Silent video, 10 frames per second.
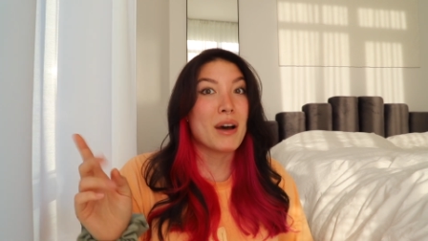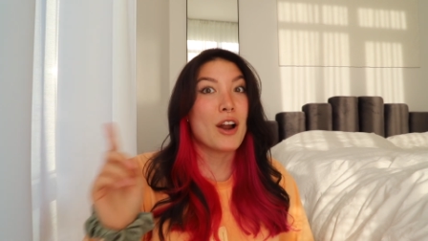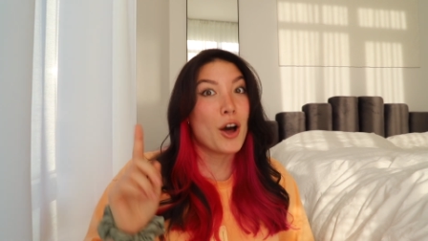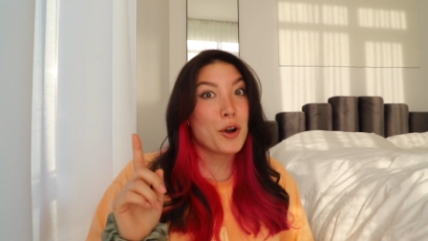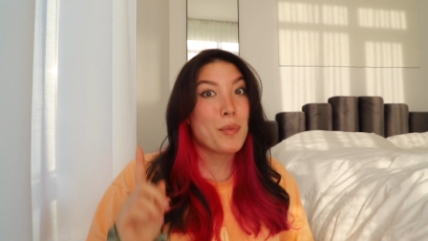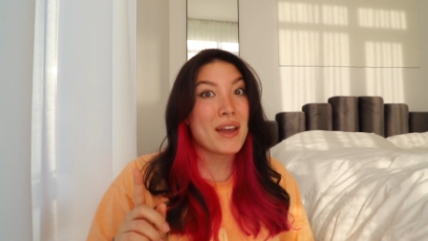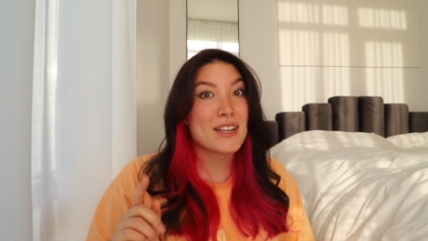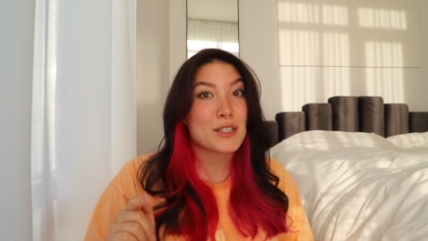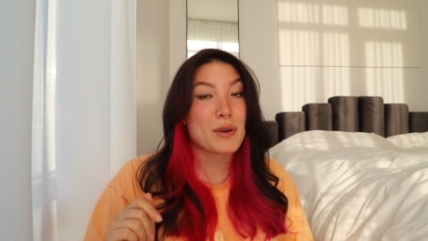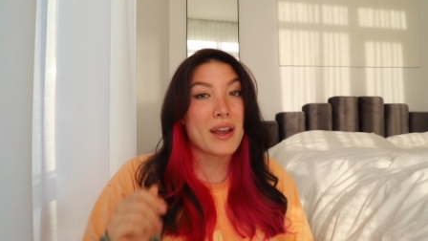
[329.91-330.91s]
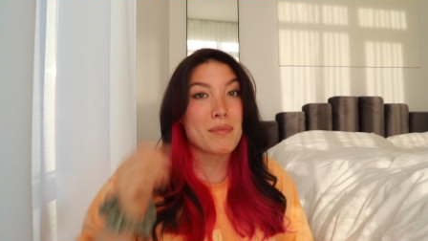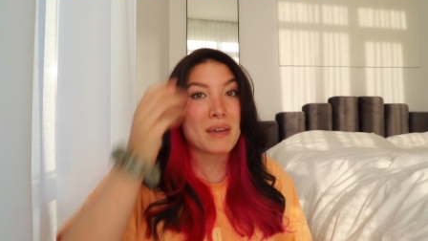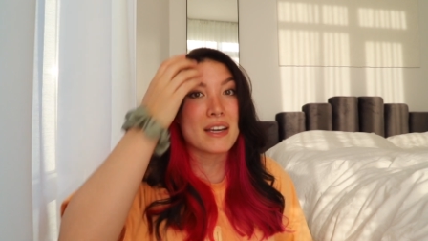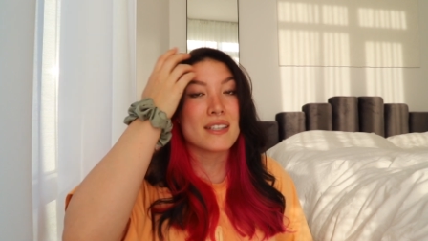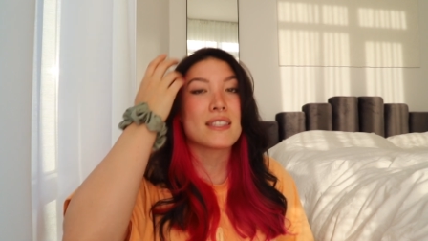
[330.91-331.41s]
But autopay is great
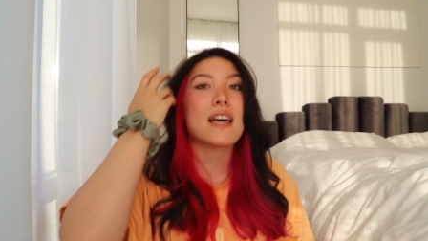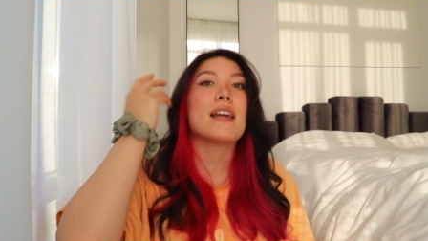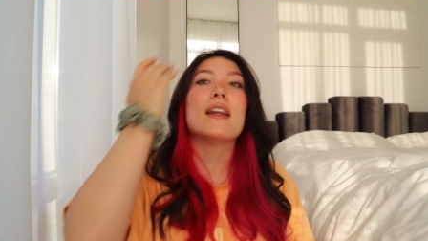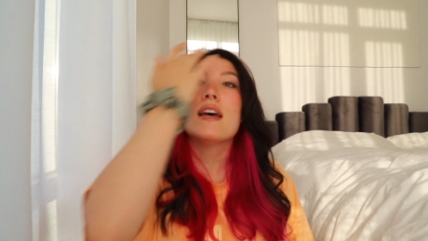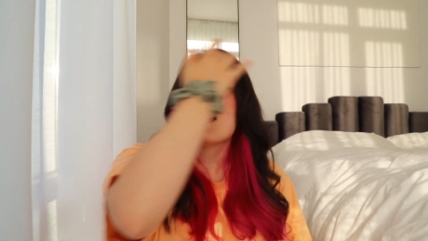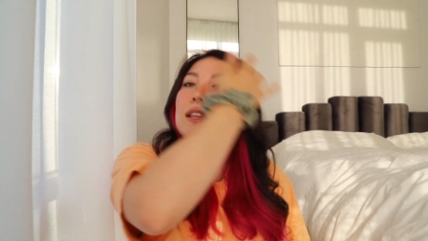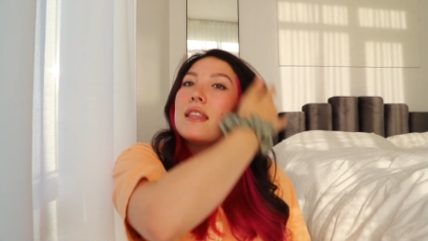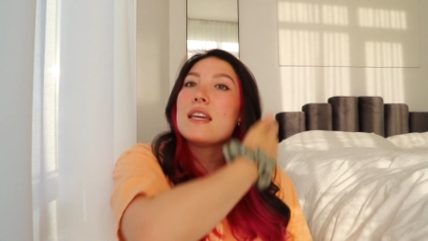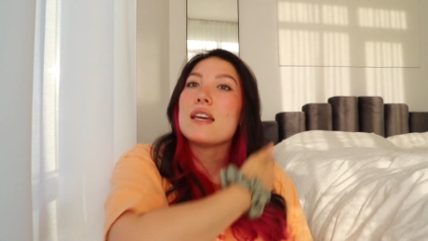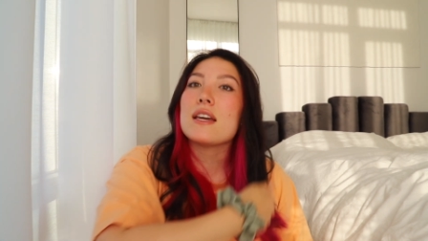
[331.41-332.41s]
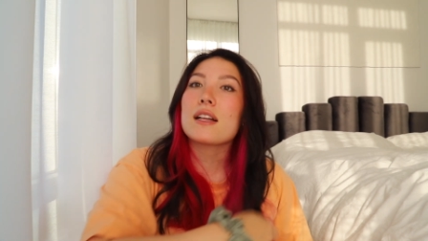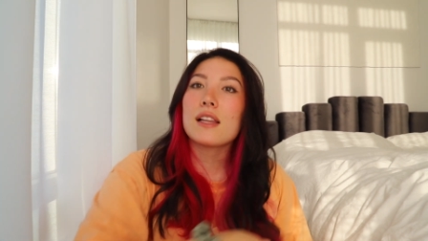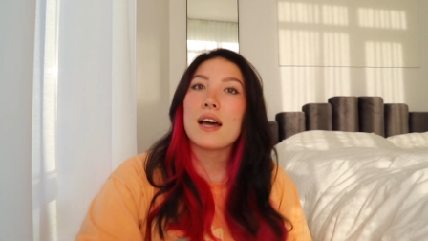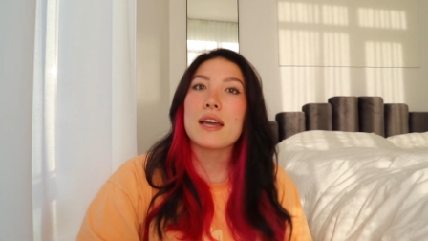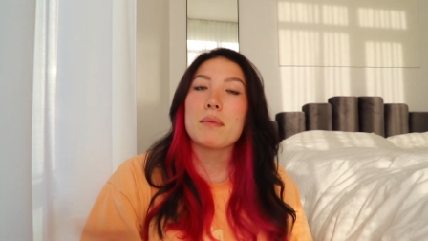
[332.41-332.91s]
because then the
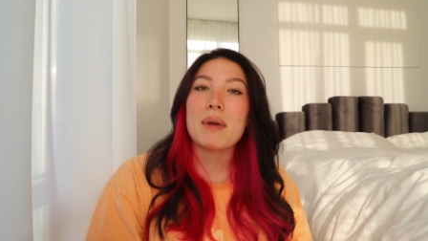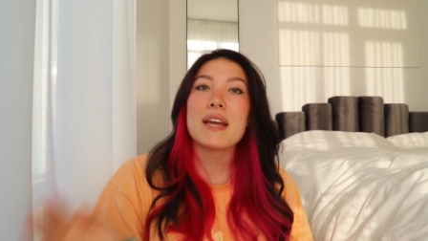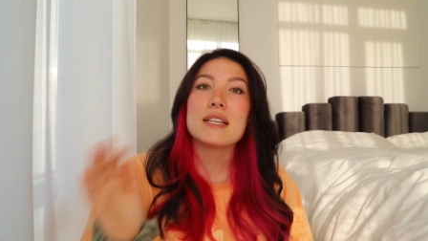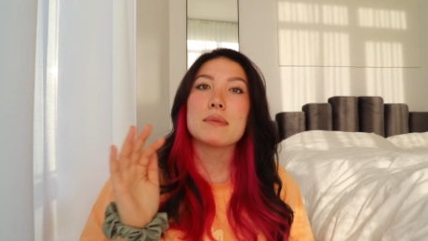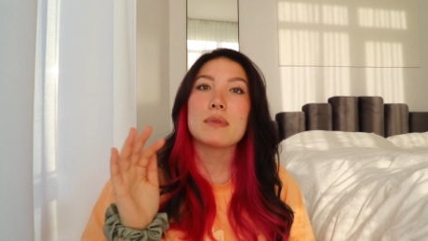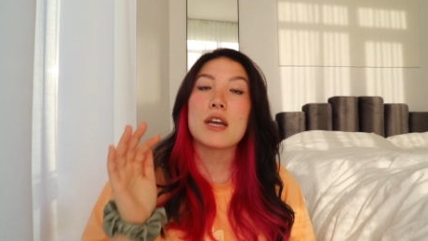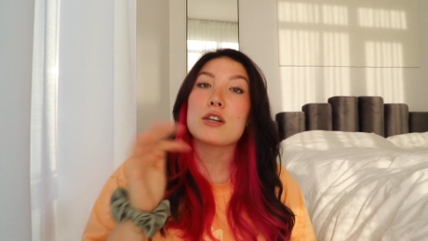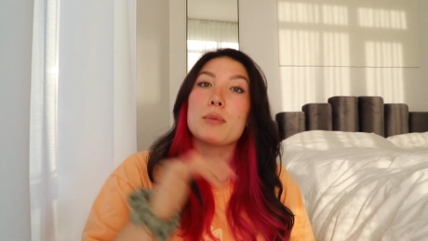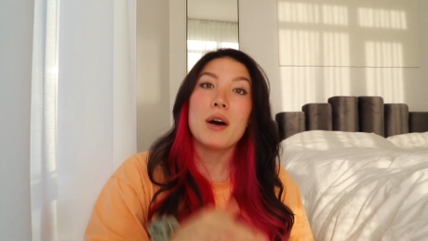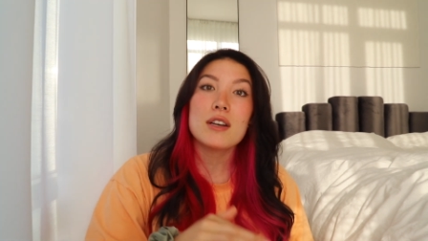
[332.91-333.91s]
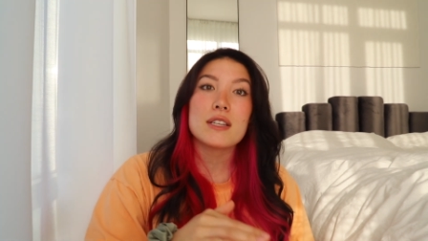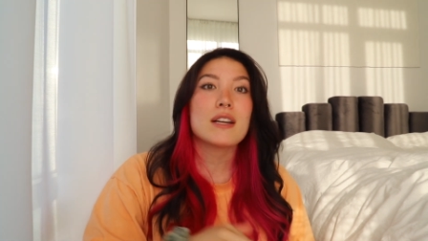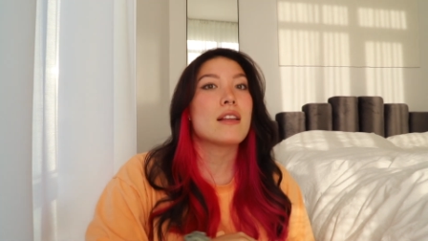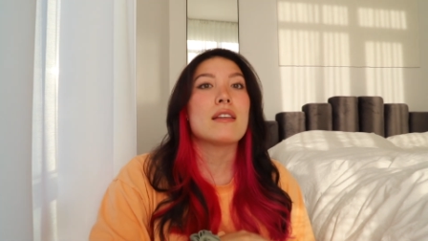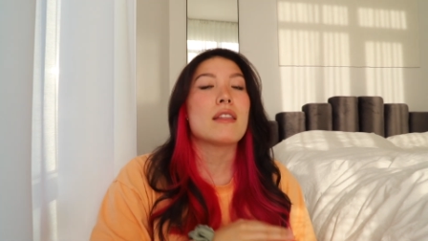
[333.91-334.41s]
client pays their
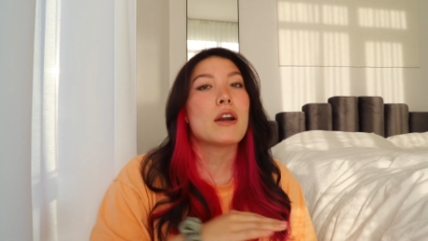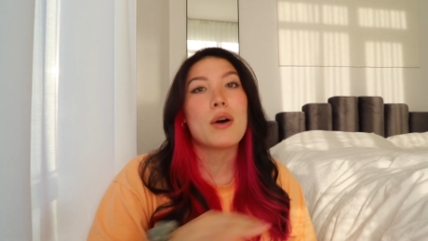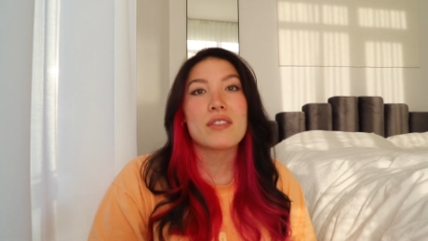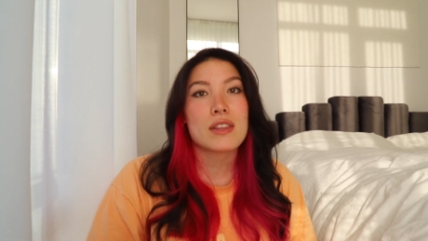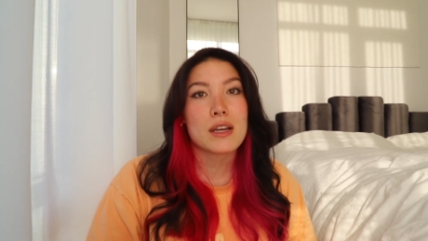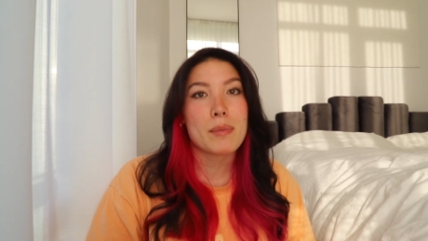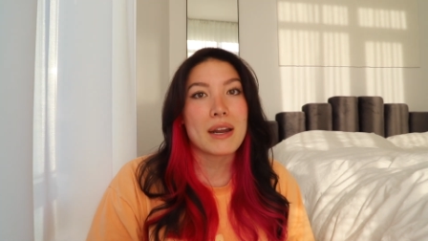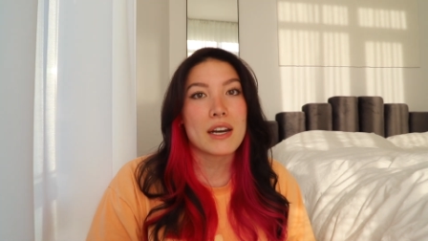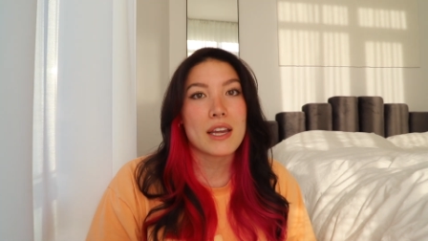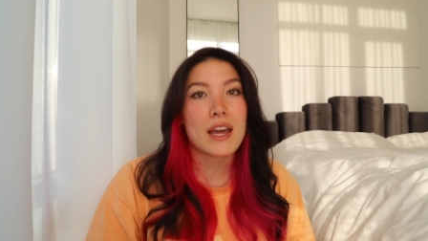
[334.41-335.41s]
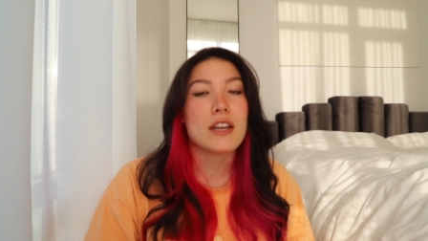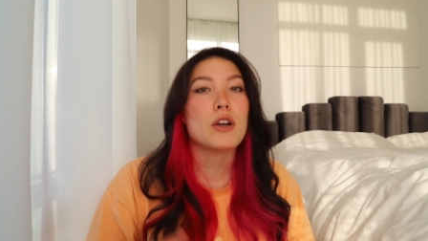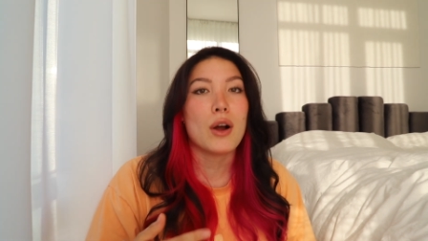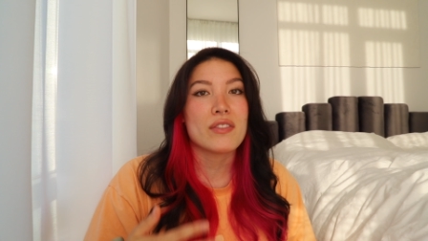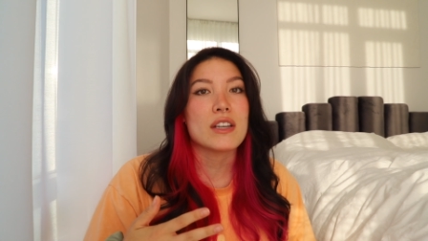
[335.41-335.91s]
deposit and then they don't have to think about it again. You
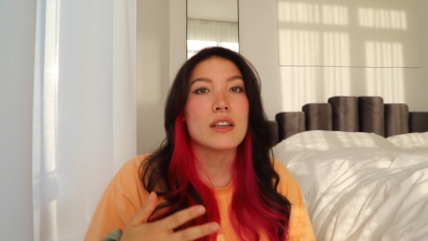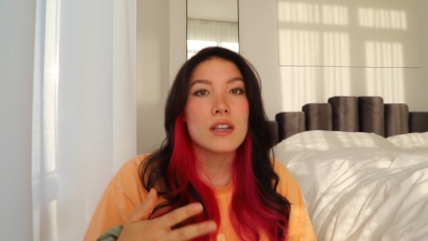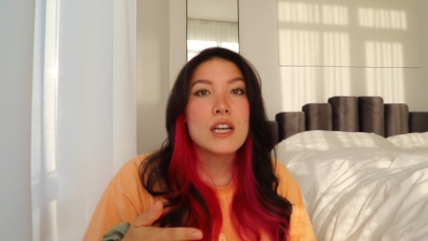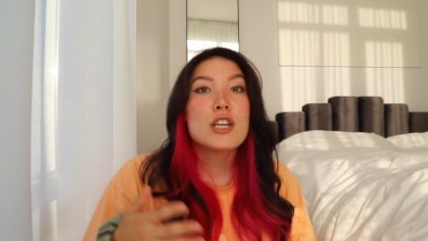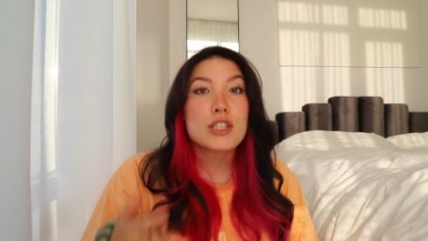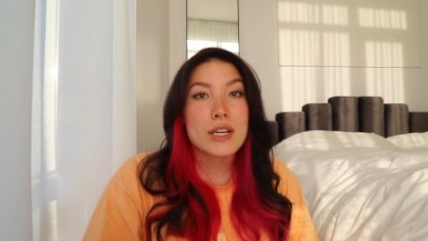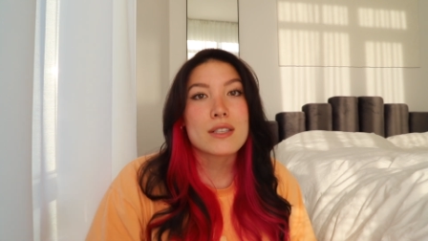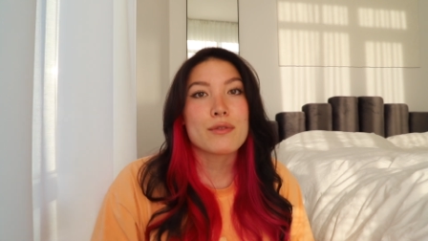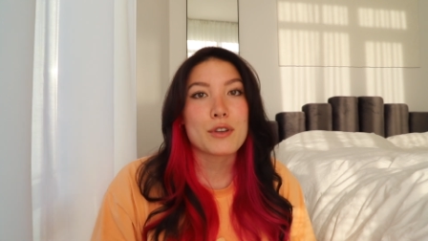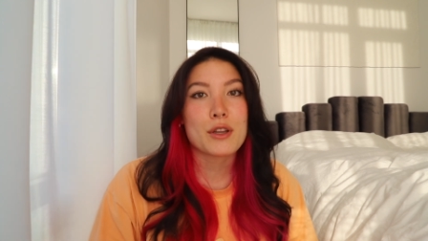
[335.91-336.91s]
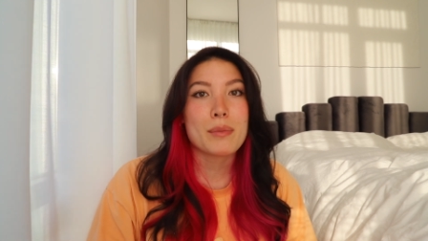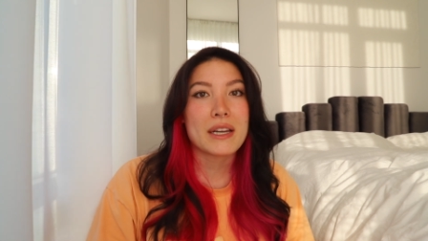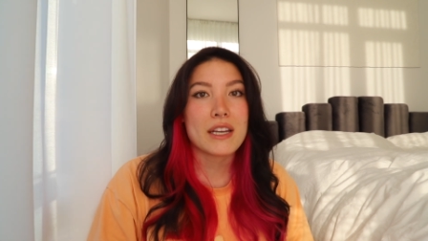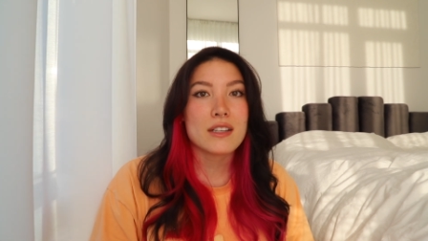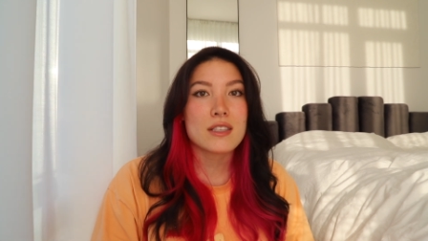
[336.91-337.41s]
don't have to chase them for their
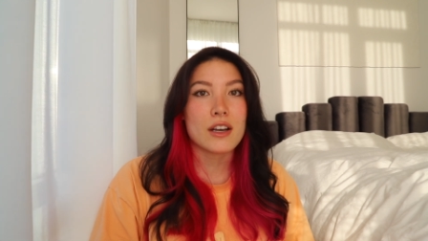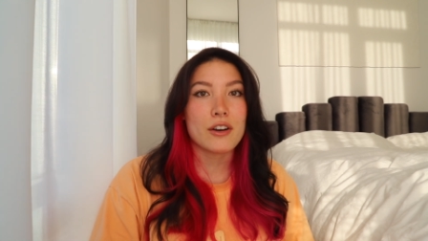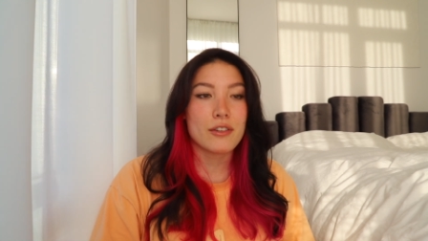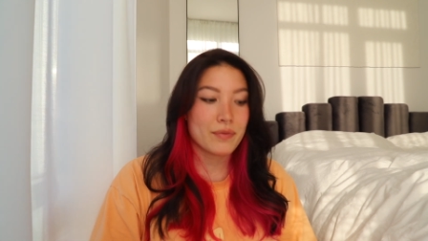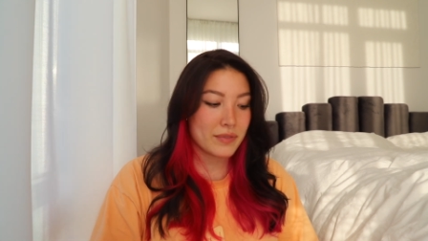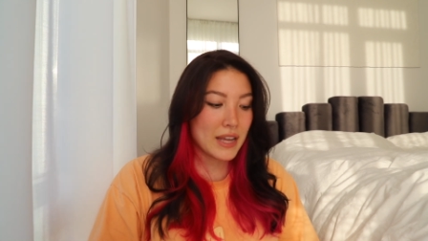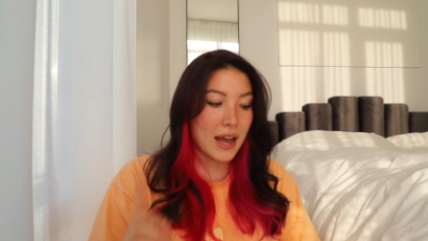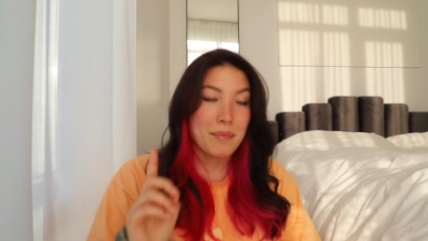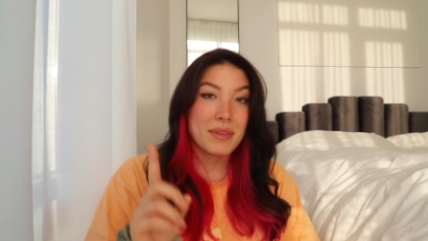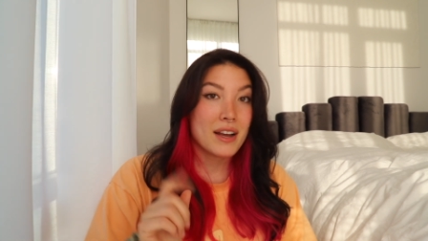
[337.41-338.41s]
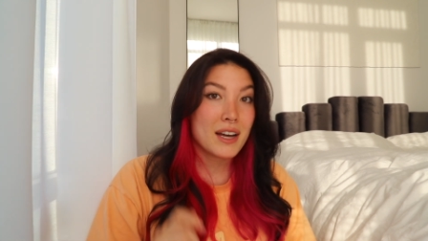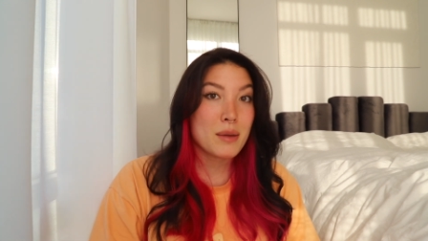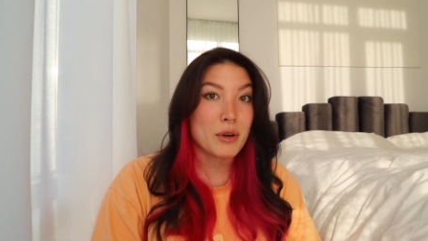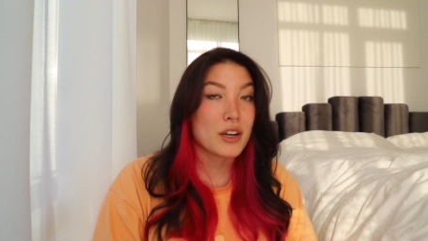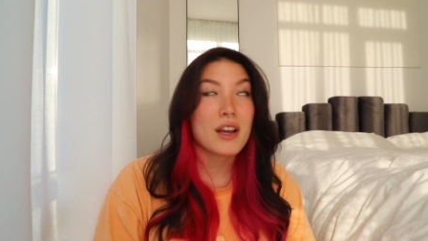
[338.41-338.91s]
money. So yeah,
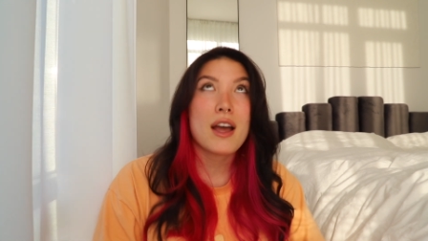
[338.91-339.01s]
HoneyBook,